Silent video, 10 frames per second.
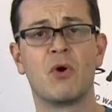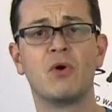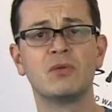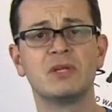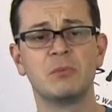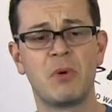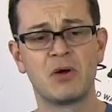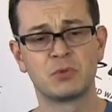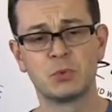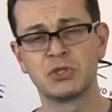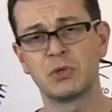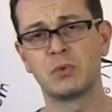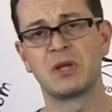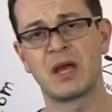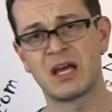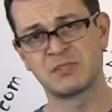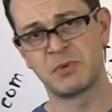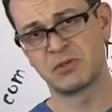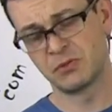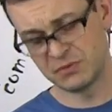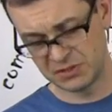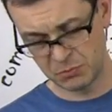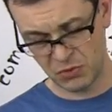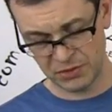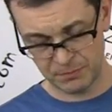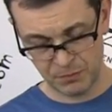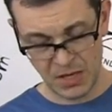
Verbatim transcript: you only about water cooling aspect of this board.